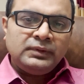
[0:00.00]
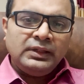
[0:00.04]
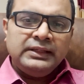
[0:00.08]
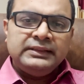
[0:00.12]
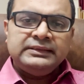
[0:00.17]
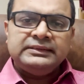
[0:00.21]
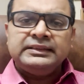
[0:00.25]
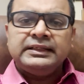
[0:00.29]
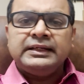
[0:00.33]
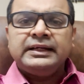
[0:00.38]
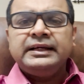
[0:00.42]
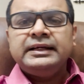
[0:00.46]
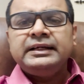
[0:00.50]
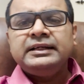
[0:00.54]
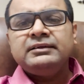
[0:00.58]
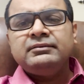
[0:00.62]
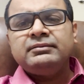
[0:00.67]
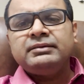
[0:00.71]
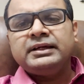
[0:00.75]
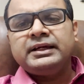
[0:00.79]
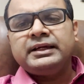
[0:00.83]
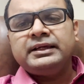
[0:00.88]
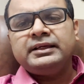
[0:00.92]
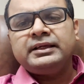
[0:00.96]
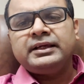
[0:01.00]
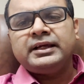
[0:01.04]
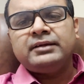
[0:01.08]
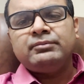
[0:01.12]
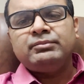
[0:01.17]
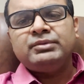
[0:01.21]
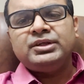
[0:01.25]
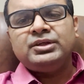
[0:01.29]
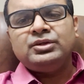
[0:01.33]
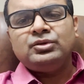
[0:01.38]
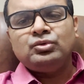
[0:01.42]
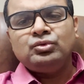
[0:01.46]
Generative AI can
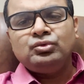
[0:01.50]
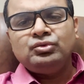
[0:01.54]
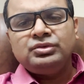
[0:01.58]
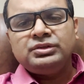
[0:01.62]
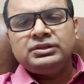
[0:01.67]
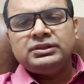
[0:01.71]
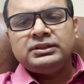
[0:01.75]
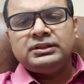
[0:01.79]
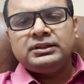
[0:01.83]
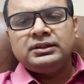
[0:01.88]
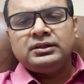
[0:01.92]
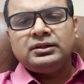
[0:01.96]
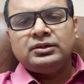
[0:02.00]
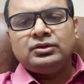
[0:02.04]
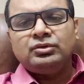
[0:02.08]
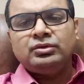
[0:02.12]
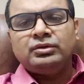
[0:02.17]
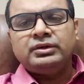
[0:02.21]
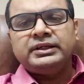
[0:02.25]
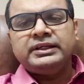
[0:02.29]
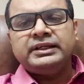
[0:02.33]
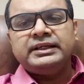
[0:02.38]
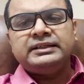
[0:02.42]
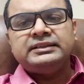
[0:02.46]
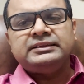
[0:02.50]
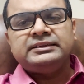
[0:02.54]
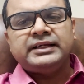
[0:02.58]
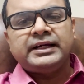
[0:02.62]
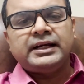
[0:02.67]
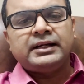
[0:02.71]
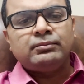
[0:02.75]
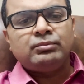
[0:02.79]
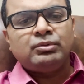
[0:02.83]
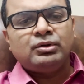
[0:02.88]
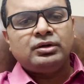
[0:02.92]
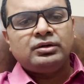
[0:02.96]
be used to create
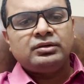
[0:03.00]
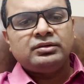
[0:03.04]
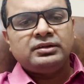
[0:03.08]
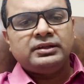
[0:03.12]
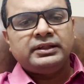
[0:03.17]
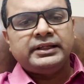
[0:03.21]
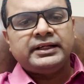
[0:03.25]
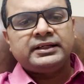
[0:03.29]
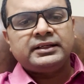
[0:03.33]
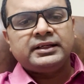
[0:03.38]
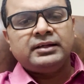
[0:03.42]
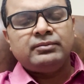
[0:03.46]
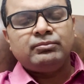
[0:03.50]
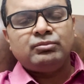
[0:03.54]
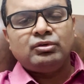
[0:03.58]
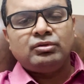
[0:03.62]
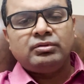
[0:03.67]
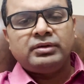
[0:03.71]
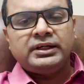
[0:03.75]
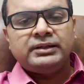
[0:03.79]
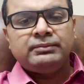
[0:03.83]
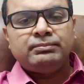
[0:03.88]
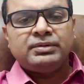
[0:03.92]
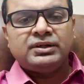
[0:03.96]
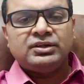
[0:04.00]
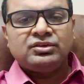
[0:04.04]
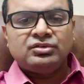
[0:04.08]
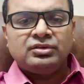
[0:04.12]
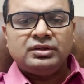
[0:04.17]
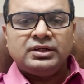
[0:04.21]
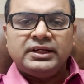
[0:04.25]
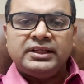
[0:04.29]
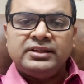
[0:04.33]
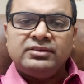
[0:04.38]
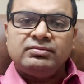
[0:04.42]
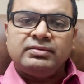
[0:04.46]
chatbots that can provide
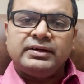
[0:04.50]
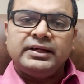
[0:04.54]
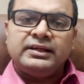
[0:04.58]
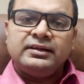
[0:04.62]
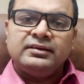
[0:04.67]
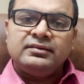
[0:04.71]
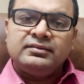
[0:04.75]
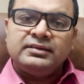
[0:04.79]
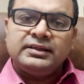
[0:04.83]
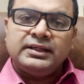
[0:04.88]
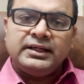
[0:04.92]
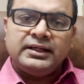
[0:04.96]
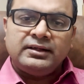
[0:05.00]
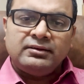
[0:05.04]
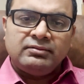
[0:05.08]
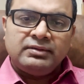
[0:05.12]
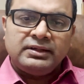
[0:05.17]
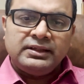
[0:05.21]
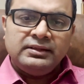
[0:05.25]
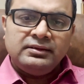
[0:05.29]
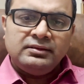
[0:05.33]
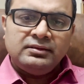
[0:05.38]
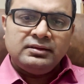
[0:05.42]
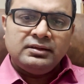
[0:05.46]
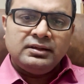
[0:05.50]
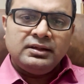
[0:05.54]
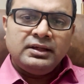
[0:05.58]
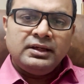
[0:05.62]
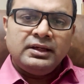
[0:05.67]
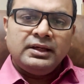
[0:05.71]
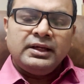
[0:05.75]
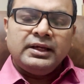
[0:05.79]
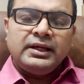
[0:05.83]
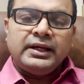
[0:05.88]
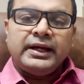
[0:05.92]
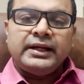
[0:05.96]
personalized financial advice
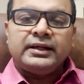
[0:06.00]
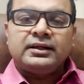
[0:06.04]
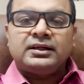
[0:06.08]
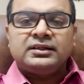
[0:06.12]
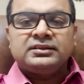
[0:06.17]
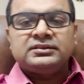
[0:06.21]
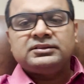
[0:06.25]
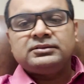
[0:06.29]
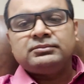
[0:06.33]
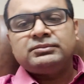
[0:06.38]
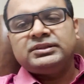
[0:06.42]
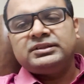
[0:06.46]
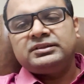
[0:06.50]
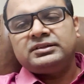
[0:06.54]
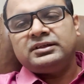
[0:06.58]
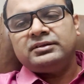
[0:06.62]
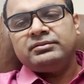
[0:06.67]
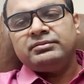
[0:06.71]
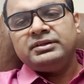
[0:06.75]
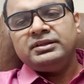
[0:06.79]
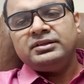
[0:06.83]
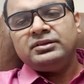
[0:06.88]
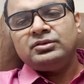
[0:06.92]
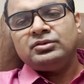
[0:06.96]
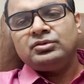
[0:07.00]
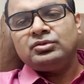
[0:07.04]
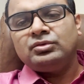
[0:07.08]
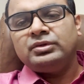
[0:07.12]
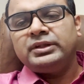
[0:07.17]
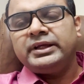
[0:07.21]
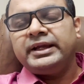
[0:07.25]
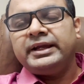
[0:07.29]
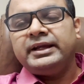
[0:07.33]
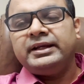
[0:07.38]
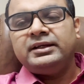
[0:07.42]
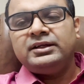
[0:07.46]
and customer service to
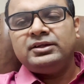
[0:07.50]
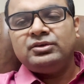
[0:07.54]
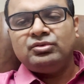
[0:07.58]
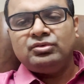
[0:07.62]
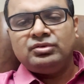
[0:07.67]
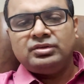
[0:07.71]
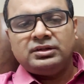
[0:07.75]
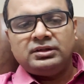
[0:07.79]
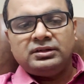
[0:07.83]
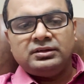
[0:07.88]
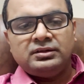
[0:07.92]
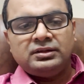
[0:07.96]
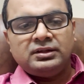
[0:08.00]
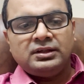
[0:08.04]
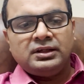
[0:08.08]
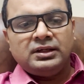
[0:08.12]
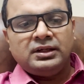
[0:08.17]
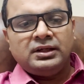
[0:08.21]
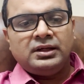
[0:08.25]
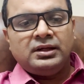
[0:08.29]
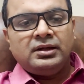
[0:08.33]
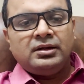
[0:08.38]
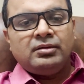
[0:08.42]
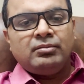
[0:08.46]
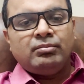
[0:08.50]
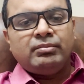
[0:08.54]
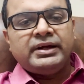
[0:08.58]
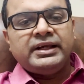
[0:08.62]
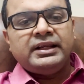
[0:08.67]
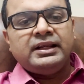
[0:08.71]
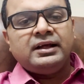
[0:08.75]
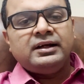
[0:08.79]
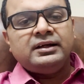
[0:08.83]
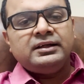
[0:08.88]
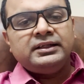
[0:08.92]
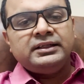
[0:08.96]
the end users. By
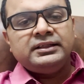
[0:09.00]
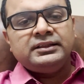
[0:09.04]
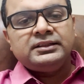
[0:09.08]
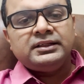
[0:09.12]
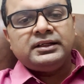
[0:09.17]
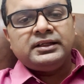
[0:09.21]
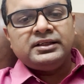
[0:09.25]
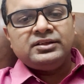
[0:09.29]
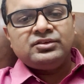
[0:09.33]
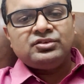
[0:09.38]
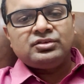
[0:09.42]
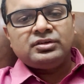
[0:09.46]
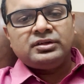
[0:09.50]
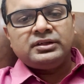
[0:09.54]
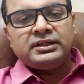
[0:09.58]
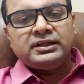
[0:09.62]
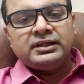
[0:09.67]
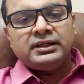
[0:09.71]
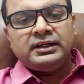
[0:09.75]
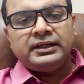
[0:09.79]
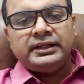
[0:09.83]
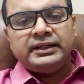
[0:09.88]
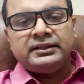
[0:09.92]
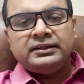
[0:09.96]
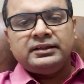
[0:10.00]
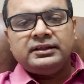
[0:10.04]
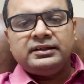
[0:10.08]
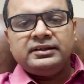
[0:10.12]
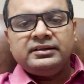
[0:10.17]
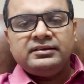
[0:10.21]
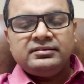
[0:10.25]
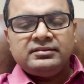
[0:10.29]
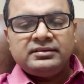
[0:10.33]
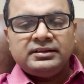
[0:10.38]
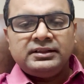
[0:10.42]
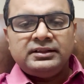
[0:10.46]
learning the historical and the
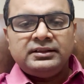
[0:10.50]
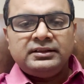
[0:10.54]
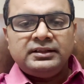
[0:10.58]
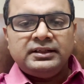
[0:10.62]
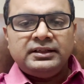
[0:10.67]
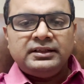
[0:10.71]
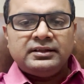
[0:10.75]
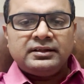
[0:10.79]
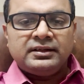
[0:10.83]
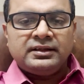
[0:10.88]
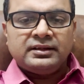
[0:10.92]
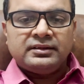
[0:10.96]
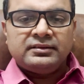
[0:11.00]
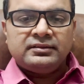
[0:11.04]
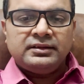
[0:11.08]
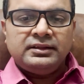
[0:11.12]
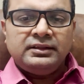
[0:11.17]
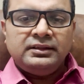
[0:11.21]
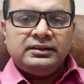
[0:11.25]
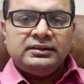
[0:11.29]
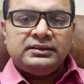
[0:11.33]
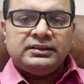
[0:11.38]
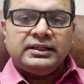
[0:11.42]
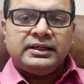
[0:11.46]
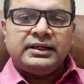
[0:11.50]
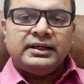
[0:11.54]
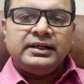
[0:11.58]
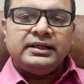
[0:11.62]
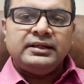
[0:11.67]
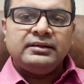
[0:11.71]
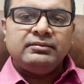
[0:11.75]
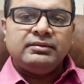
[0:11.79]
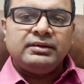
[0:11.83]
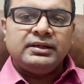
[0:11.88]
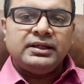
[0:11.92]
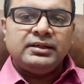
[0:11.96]
recent interaction,
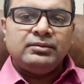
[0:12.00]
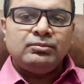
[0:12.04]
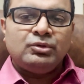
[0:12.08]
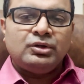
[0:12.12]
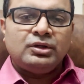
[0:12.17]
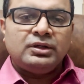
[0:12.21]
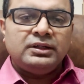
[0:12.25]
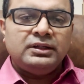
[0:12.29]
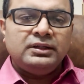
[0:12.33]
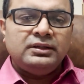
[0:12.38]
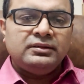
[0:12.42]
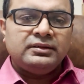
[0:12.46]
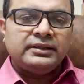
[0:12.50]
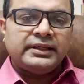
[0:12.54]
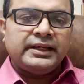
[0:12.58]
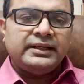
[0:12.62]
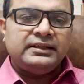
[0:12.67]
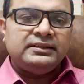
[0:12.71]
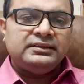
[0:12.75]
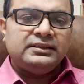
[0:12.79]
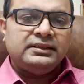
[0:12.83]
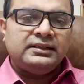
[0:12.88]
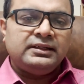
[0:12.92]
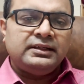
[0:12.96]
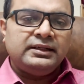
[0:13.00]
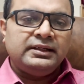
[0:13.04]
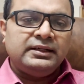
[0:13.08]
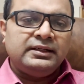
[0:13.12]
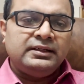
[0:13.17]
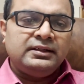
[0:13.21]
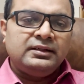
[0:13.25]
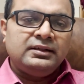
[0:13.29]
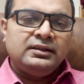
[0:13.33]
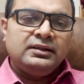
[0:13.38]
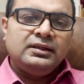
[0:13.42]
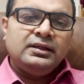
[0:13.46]
generative AI models can
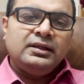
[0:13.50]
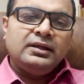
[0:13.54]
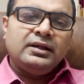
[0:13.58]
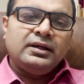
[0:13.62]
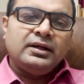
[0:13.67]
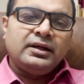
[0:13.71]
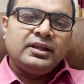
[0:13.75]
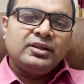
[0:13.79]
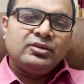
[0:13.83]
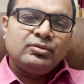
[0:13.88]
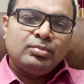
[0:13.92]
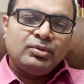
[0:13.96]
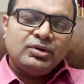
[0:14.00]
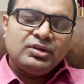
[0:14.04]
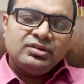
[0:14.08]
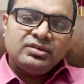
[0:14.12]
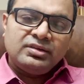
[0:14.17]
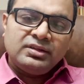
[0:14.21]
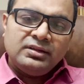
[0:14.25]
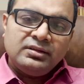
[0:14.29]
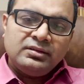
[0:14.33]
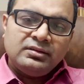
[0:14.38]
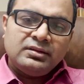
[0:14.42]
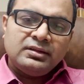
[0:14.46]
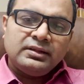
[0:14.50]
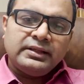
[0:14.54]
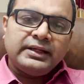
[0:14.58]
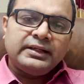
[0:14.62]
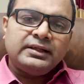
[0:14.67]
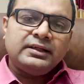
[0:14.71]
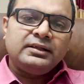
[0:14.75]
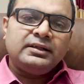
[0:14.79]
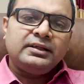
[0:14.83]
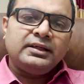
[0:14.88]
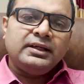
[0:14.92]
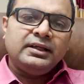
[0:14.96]
generate responses that
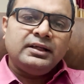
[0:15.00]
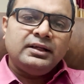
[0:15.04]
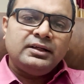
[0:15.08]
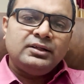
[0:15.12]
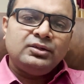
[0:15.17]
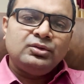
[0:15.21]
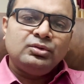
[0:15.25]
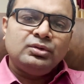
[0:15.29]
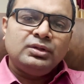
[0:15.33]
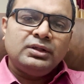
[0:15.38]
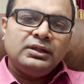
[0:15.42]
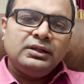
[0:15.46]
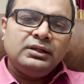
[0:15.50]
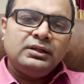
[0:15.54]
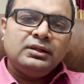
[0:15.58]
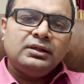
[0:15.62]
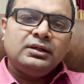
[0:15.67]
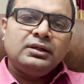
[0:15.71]
are tailored to the